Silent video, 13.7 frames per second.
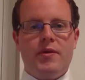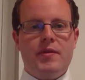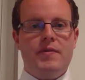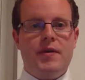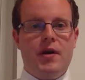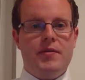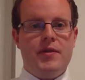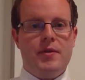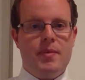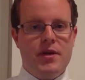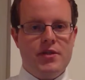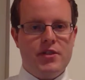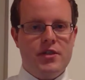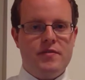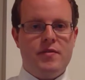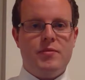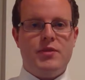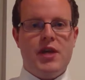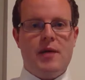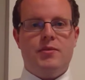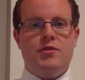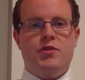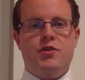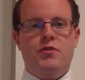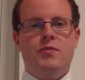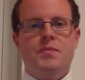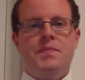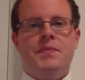the faulty budget from Chapter 2.